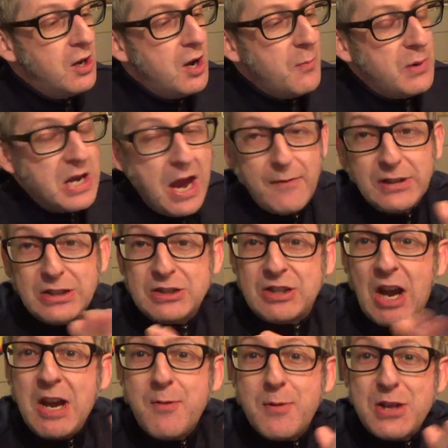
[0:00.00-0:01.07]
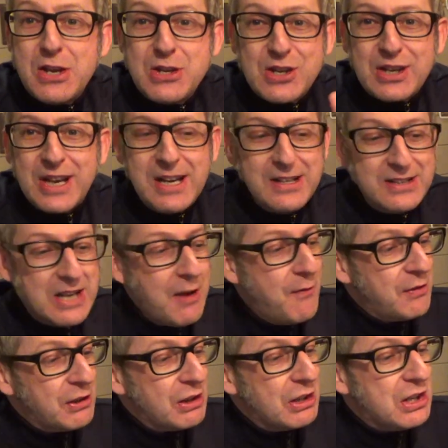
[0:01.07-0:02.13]
be having a date with this again,
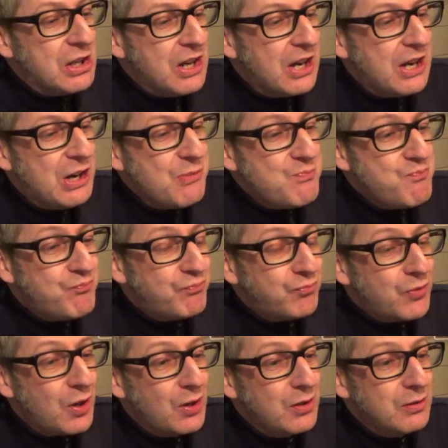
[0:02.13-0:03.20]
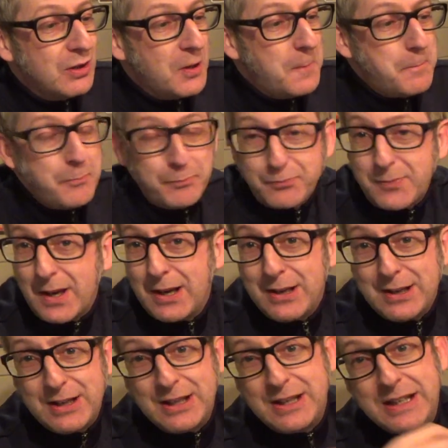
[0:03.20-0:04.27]
definitely. Look,
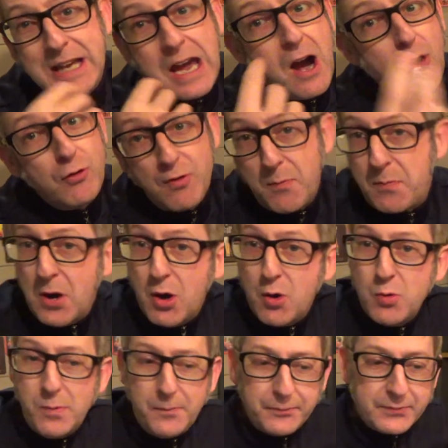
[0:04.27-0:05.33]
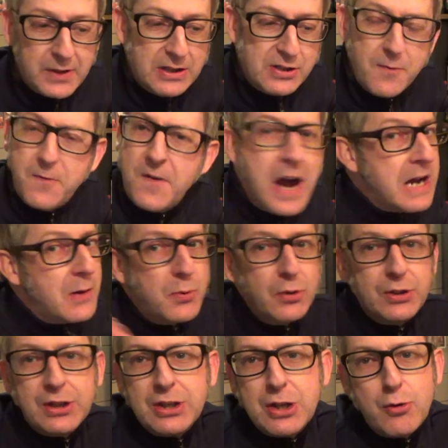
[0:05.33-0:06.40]
get hold of a bottle. It's available
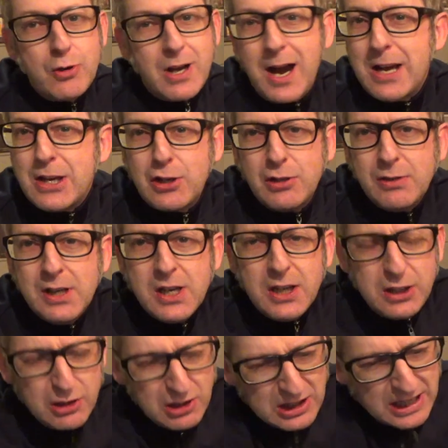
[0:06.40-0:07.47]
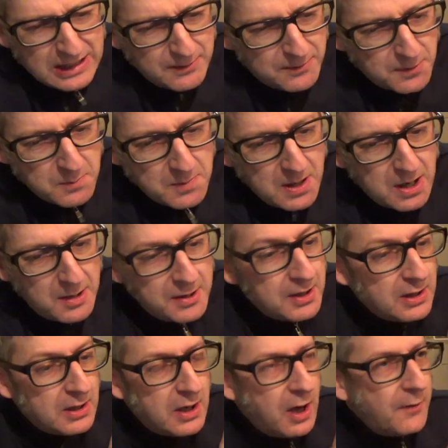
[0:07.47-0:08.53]
in the UK. You can get it from, I
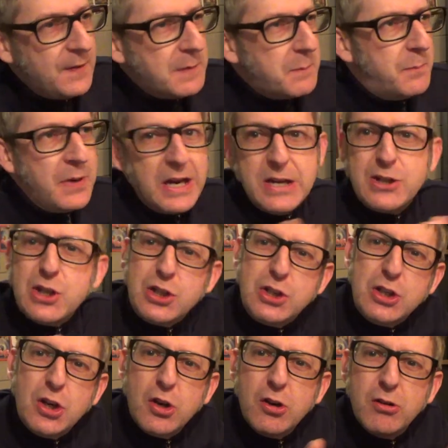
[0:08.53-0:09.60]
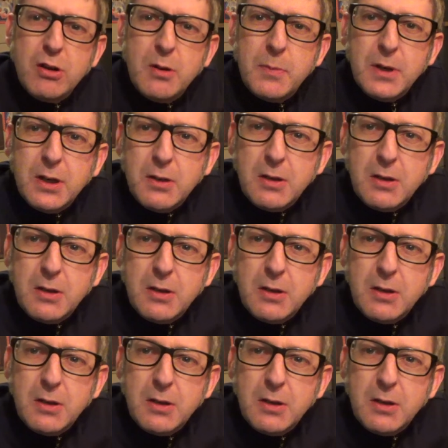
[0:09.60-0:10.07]
think, Beers of Europe,